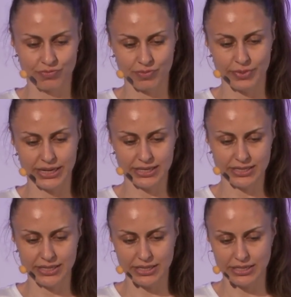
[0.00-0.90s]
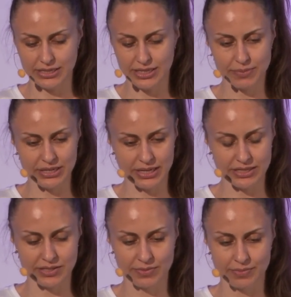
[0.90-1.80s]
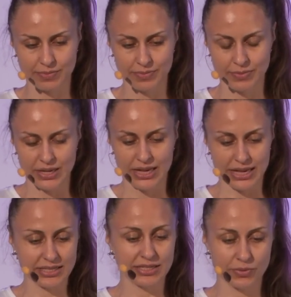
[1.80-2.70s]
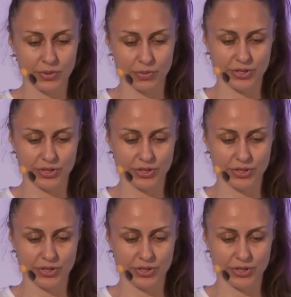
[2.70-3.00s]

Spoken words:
minus the skip tests and see what we